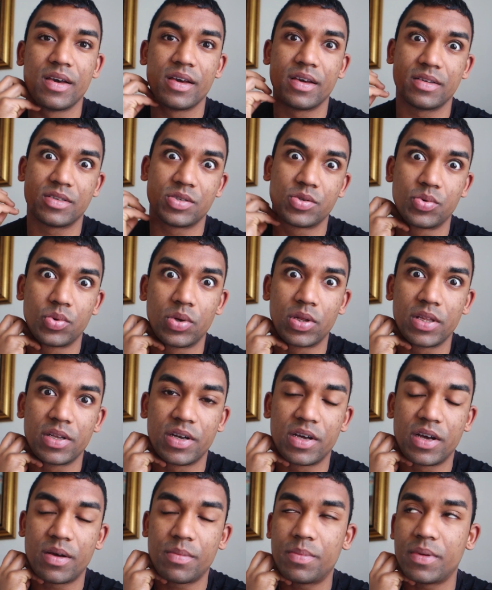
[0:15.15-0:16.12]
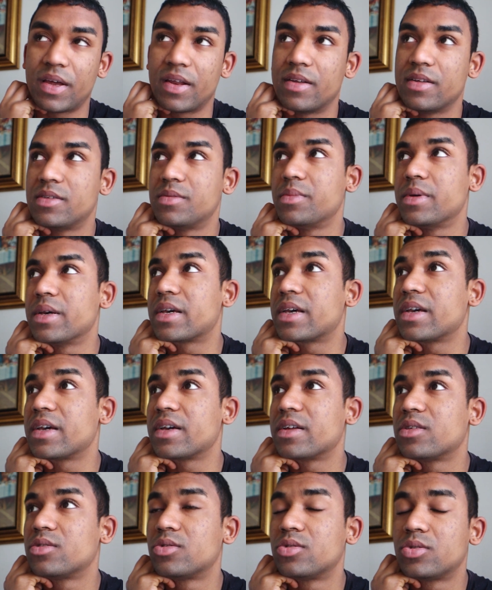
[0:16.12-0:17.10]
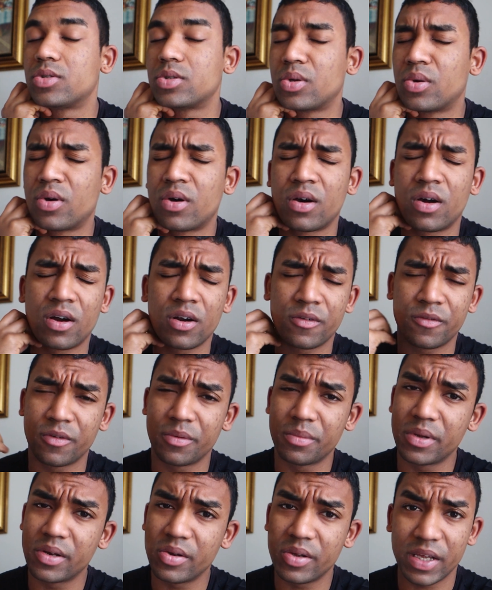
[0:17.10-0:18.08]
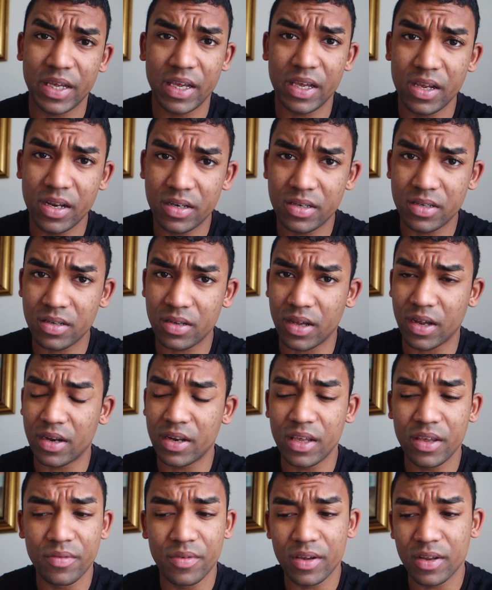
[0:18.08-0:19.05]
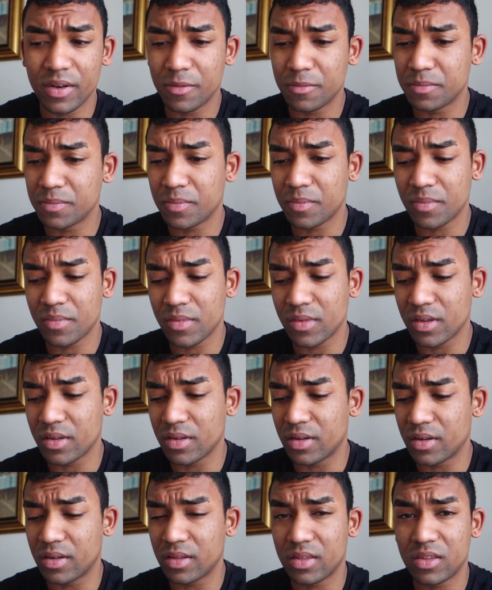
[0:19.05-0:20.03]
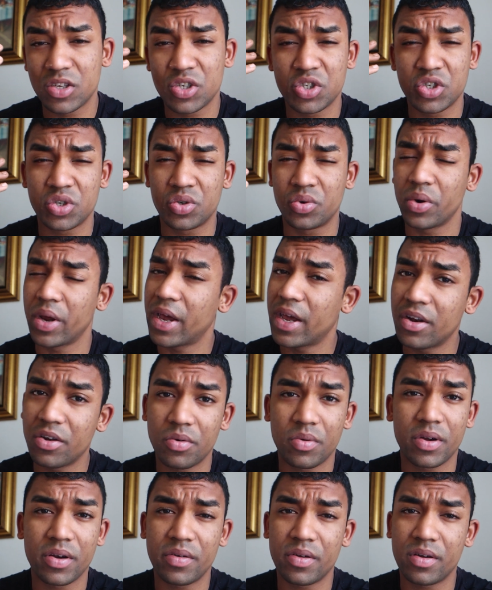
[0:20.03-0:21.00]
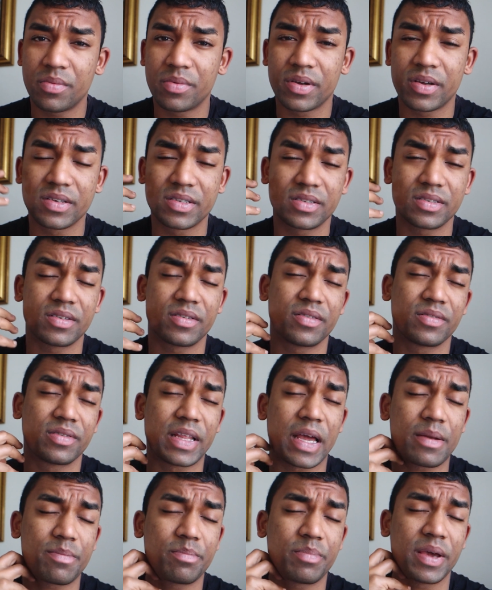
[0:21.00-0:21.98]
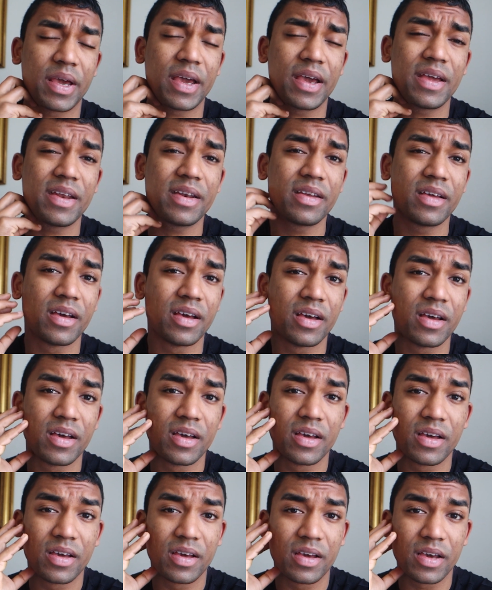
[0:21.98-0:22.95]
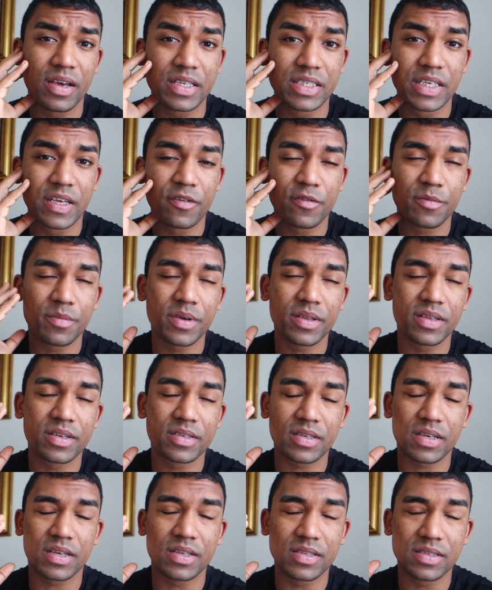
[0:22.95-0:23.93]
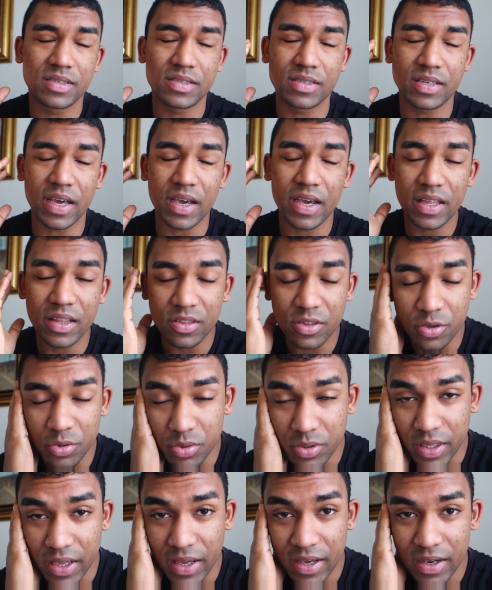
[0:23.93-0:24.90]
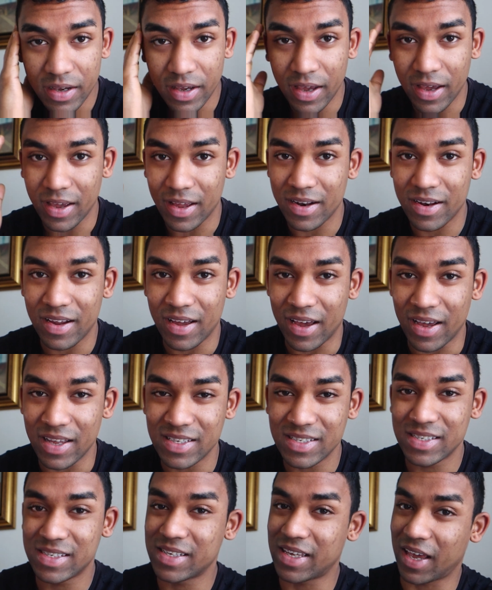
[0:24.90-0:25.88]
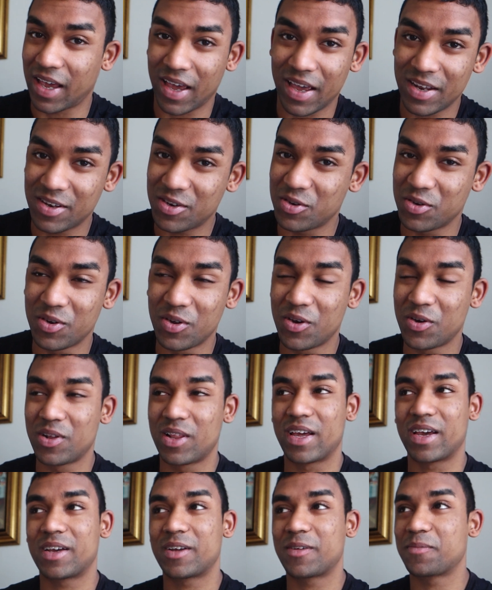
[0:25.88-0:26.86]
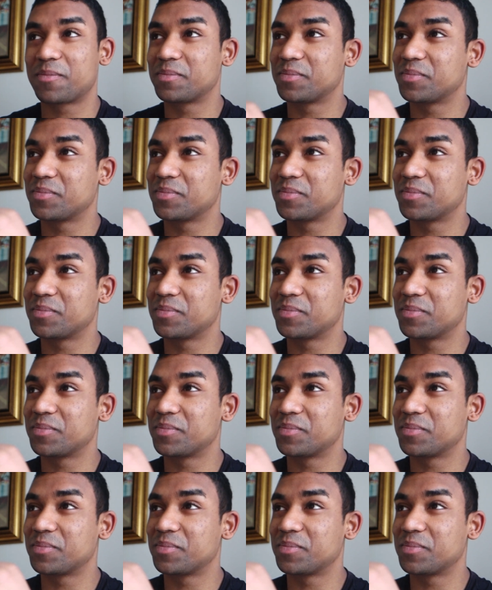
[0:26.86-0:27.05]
is swollen up, and it's making it so hard for me to eat and even train or whatever because that pain is giving me this insane toothache, and I just can't, like